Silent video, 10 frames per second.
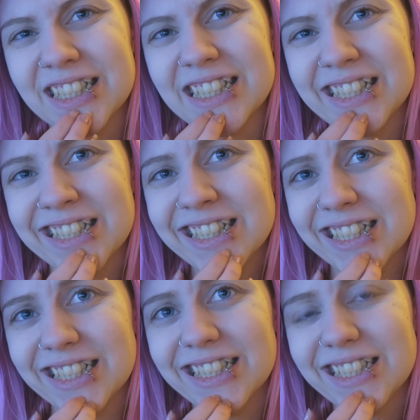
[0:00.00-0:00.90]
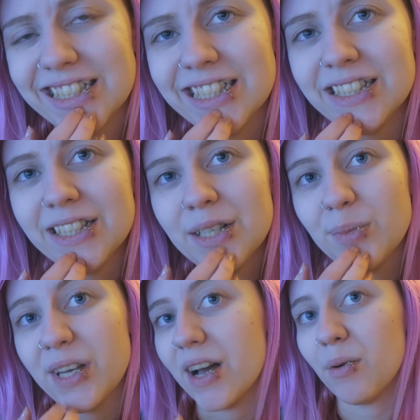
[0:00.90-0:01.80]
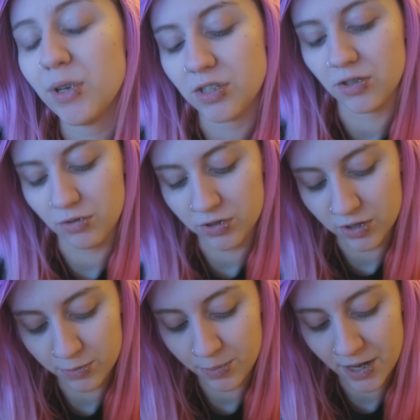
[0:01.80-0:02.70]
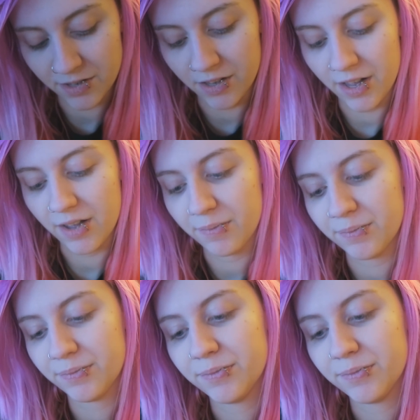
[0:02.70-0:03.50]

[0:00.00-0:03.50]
It hurts, but yeah, went to the doctors, basically